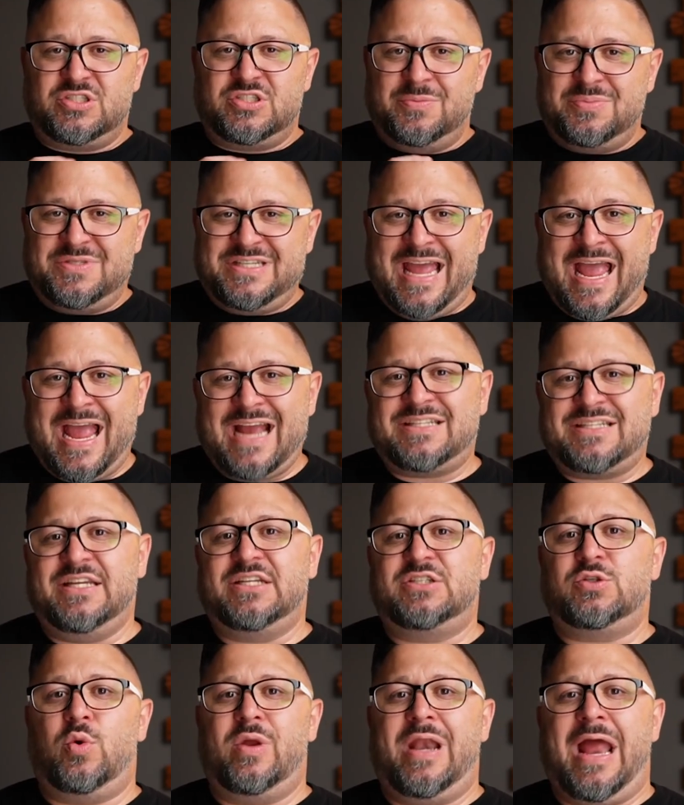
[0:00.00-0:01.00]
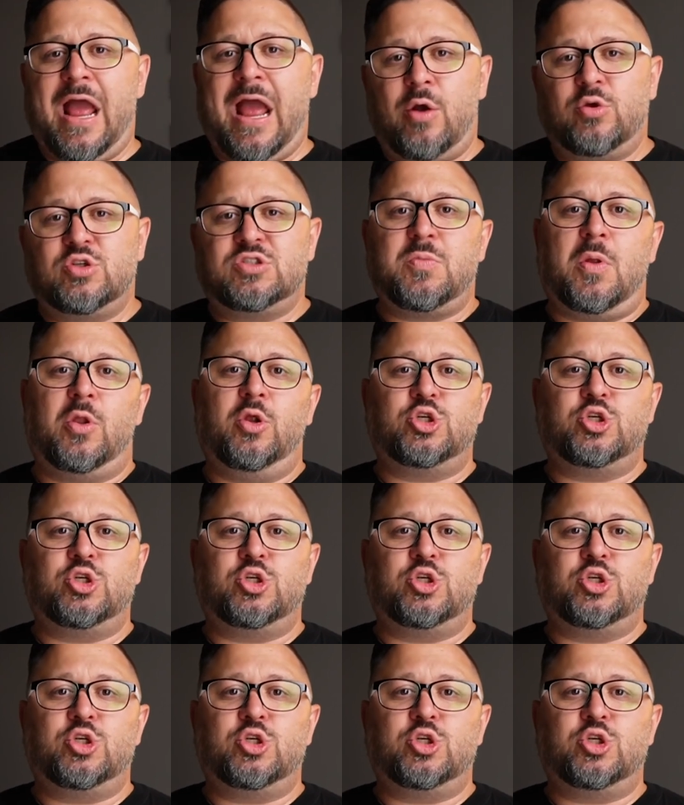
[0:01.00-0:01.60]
some tactics on how smaller